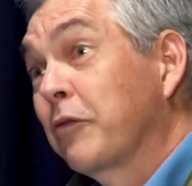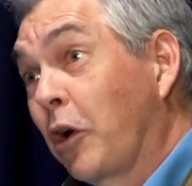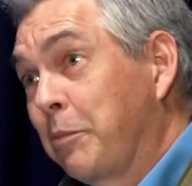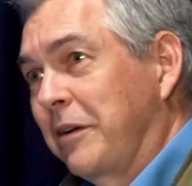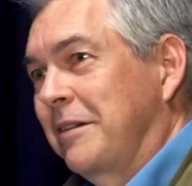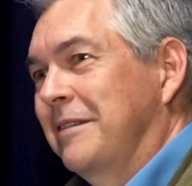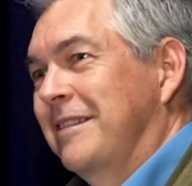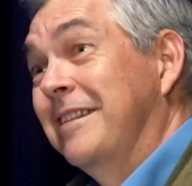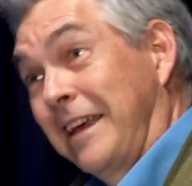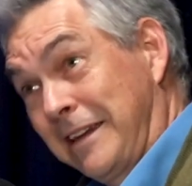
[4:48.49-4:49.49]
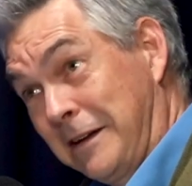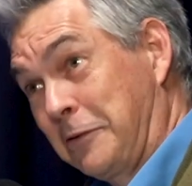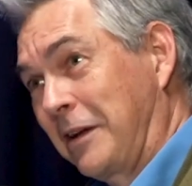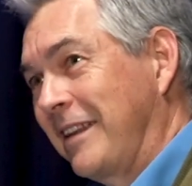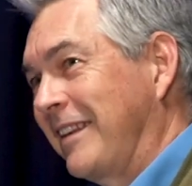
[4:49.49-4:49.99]
Klopper. They did it
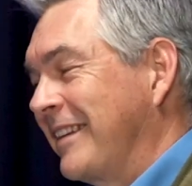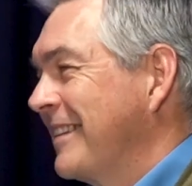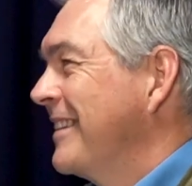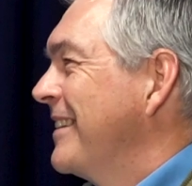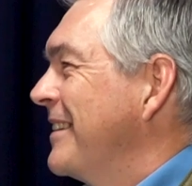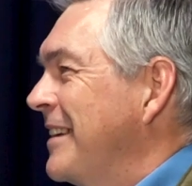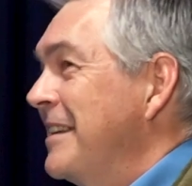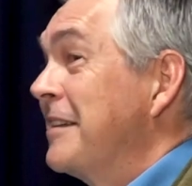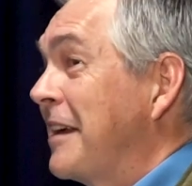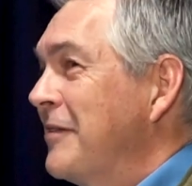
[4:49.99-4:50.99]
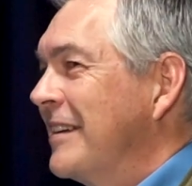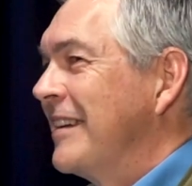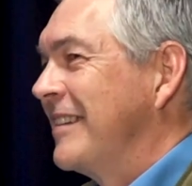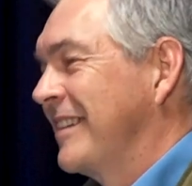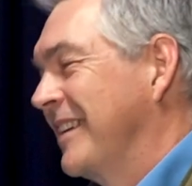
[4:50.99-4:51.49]
together in the
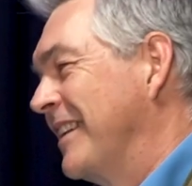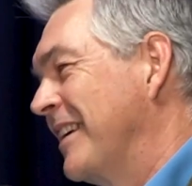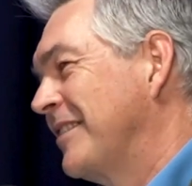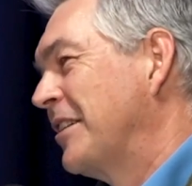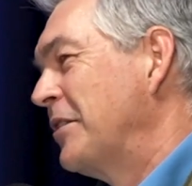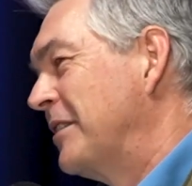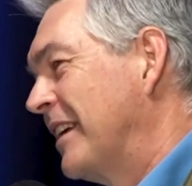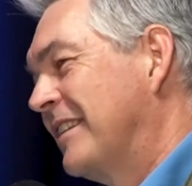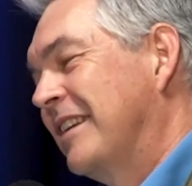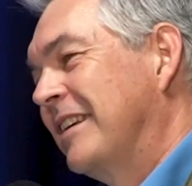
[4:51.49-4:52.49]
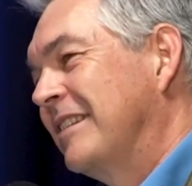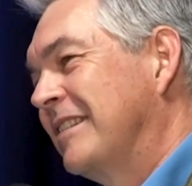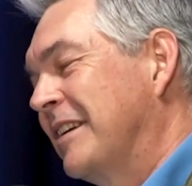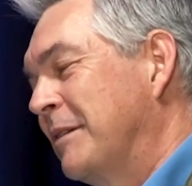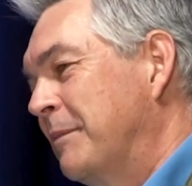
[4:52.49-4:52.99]
70s, and they showed that there's
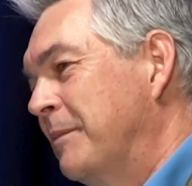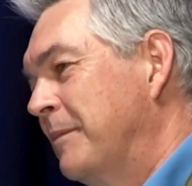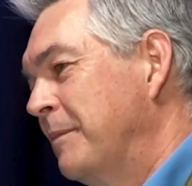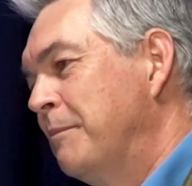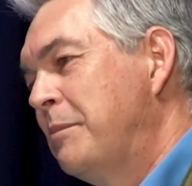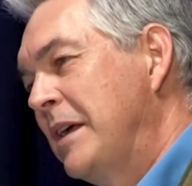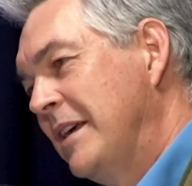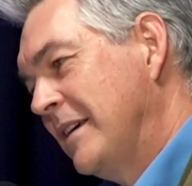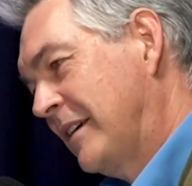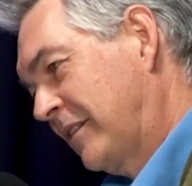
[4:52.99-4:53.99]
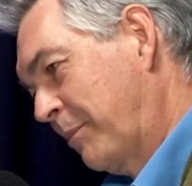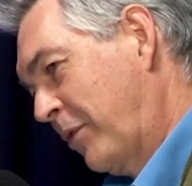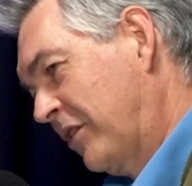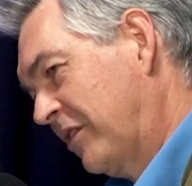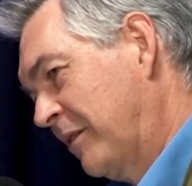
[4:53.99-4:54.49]
a big
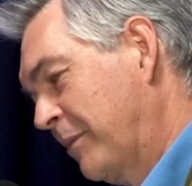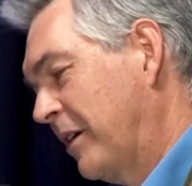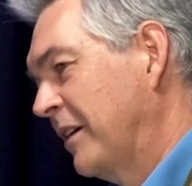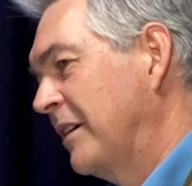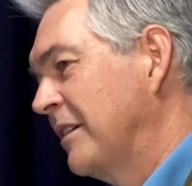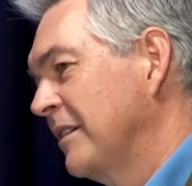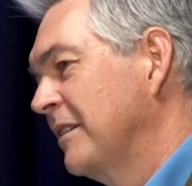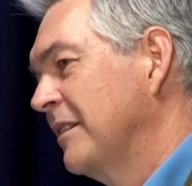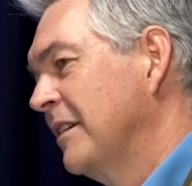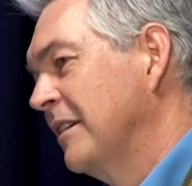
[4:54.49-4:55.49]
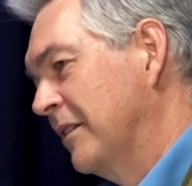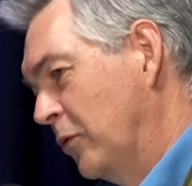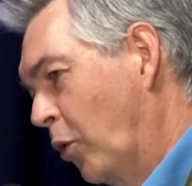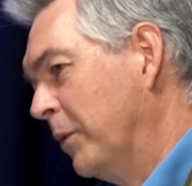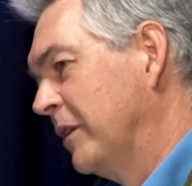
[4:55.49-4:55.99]
suppression by
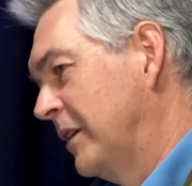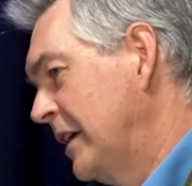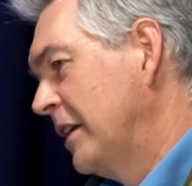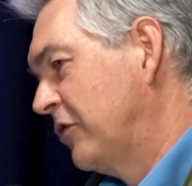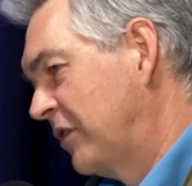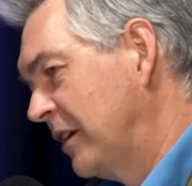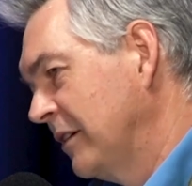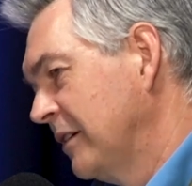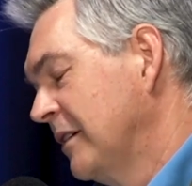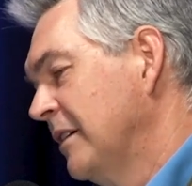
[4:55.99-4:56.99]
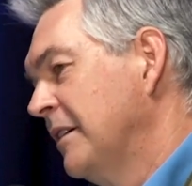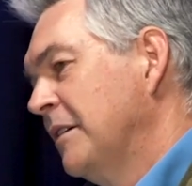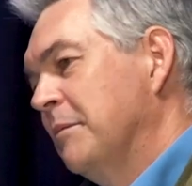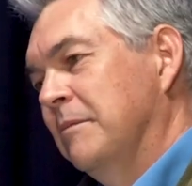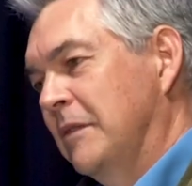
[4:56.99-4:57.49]
normal English tea,
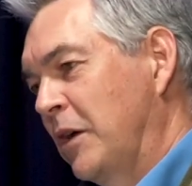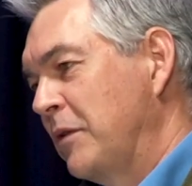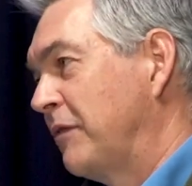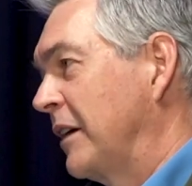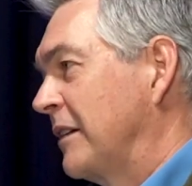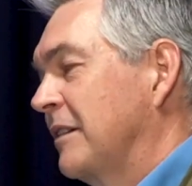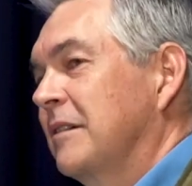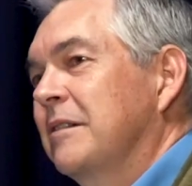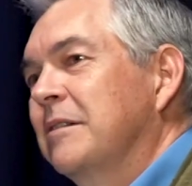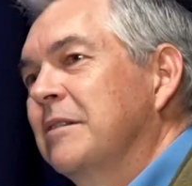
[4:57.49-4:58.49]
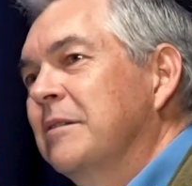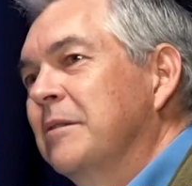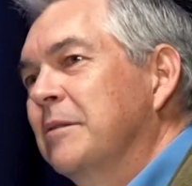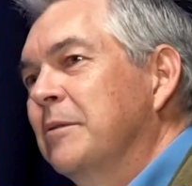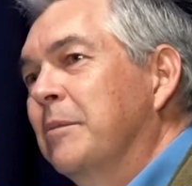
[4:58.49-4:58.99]
no effect
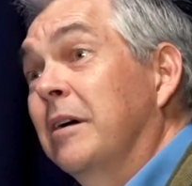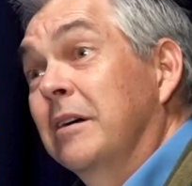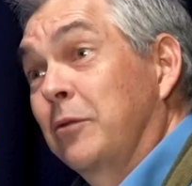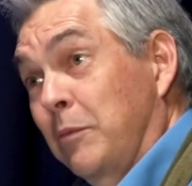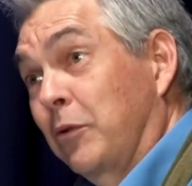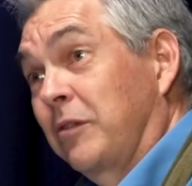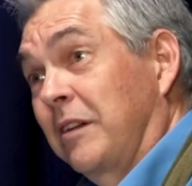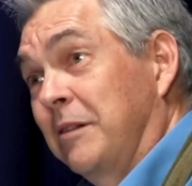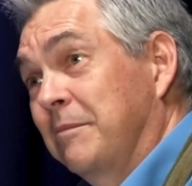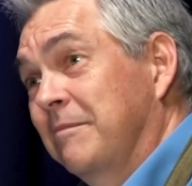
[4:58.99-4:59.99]
by rooibos tea.